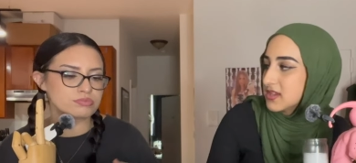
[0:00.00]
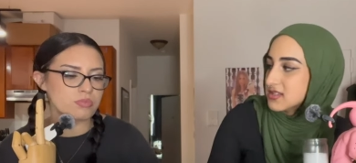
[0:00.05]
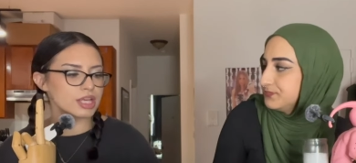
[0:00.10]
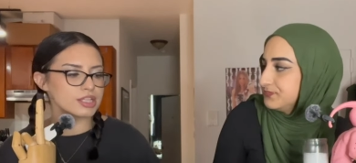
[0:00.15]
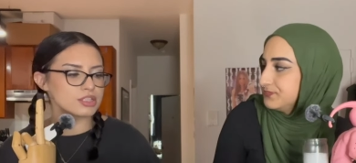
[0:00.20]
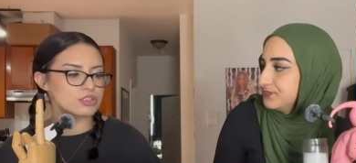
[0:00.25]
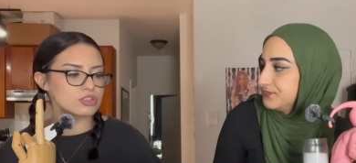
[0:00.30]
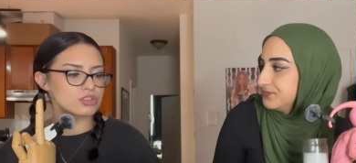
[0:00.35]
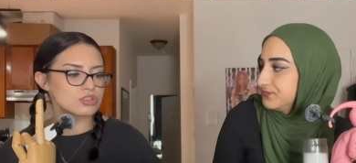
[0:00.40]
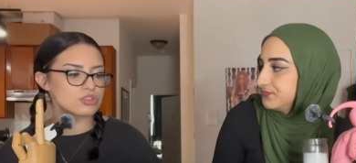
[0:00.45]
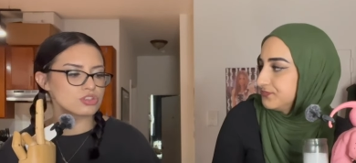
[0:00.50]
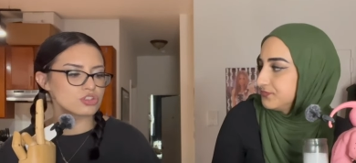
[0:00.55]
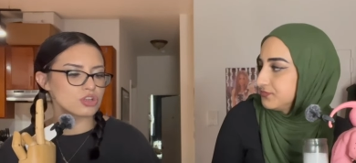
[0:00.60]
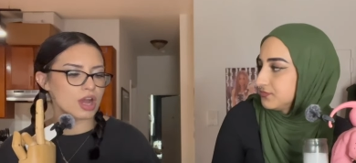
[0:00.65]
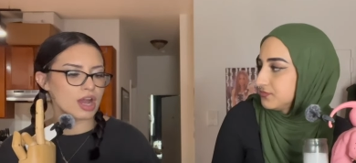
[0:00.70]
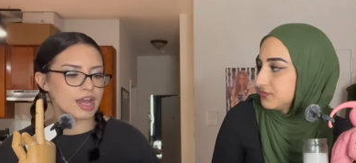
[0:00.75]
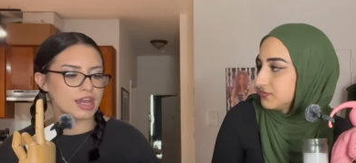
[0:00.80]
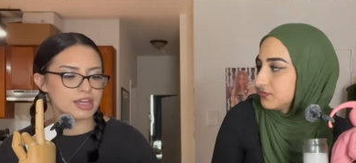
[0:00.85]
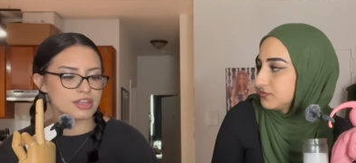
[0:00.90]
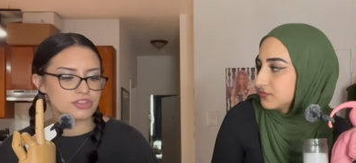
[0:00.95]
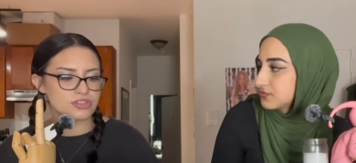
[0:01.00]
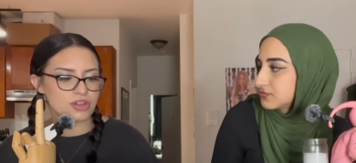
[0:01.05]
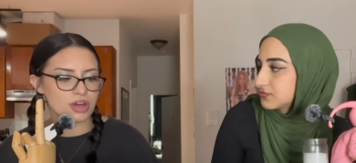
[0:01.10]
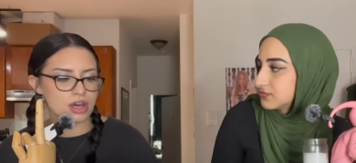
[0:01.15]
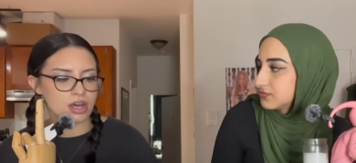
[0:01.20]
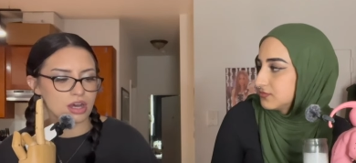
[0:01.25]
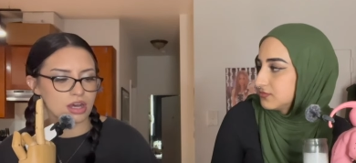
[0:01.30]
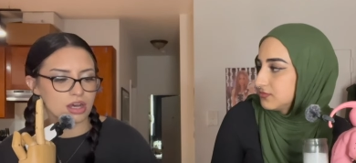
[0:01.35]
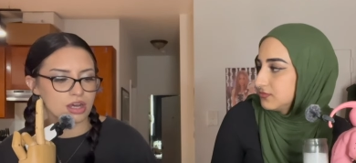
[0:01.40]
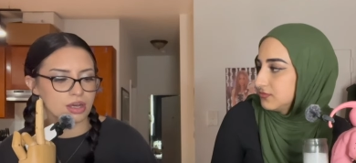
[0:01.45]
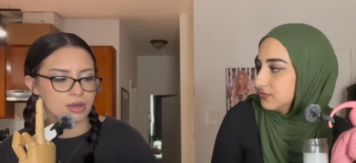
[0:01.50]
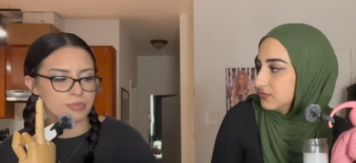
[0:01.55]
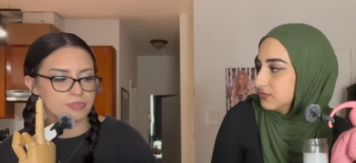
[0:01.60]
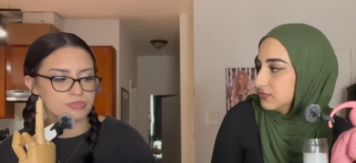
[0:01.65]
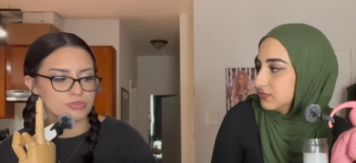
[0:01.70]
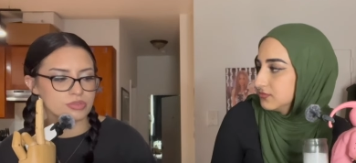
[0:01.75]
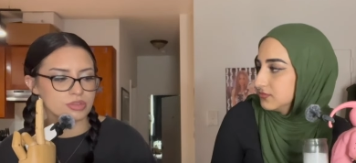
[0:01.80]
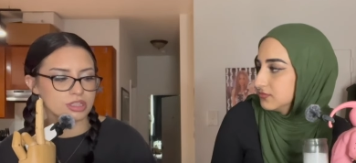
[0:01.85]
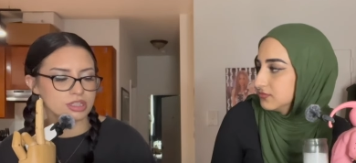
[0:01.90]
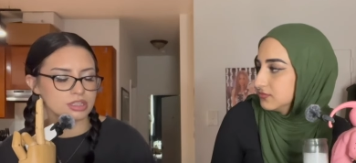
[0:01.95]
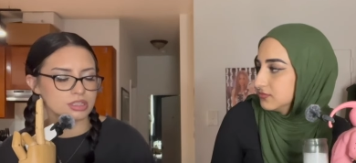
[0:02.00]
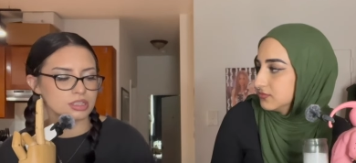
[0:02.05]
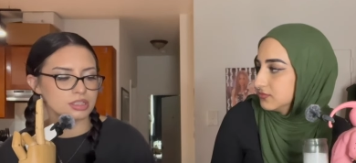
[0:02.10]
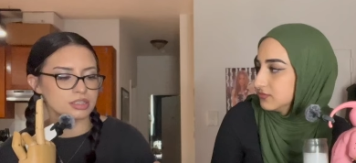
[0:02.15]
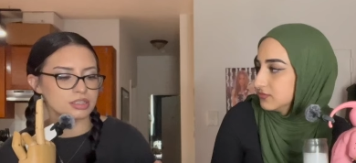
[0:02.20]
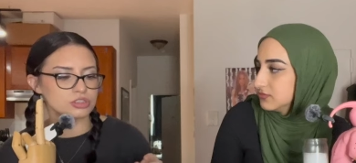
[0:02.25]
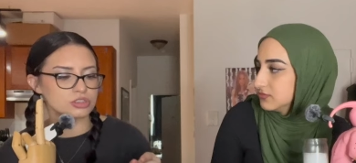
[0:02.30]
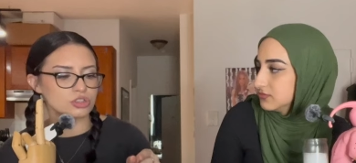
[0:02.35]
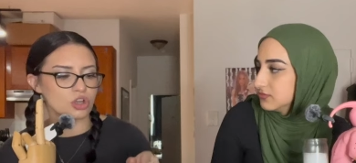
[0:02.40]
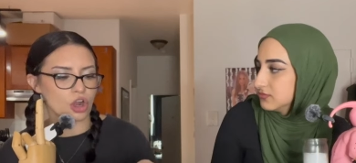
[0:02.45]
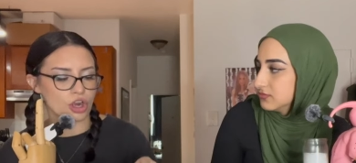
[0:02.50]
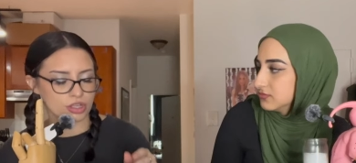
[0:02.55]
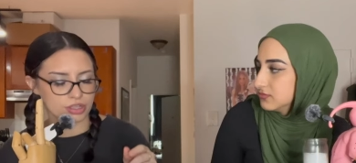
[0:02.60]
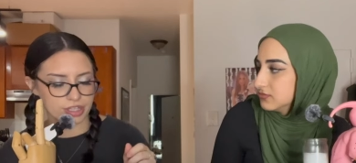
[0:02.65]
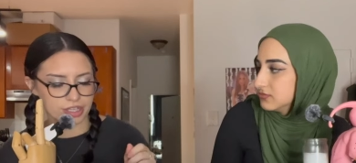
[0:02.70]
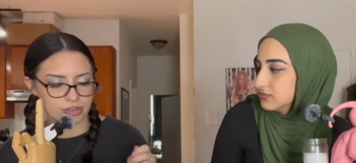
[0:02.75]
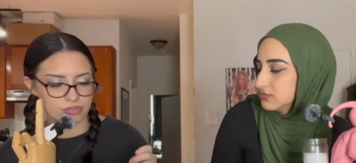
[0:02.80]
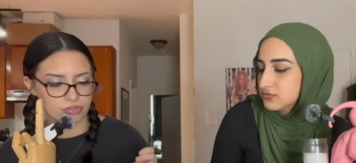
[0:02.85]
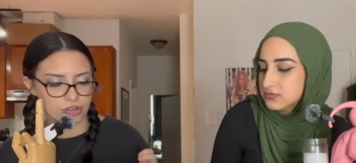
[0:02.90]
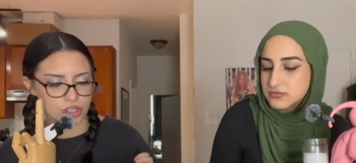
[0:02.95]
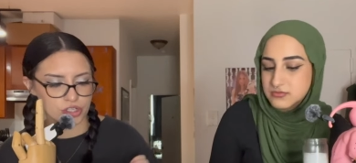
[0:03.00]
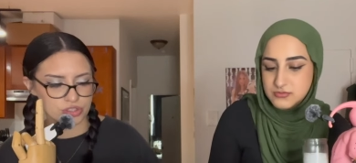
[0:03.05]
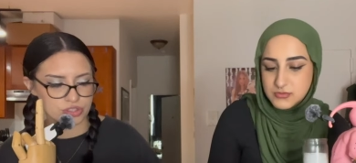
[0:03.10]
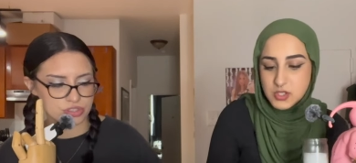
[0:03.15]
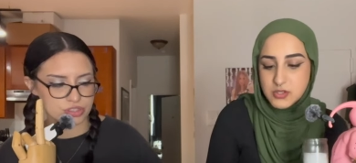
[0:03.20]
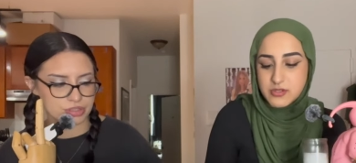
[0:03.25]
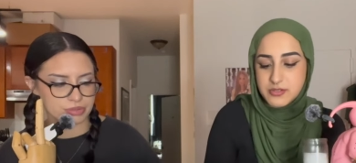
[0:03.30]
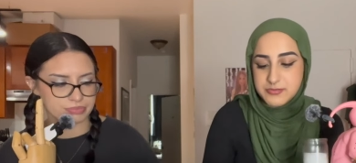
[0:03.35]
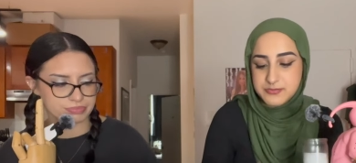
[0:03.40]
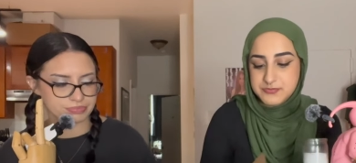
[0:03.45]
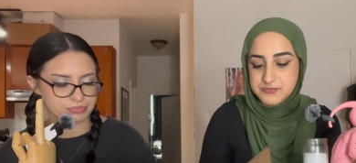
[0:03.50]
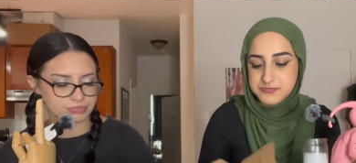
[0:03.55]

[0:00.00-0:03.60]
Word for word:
Speaker 1: Let's try the garlic first.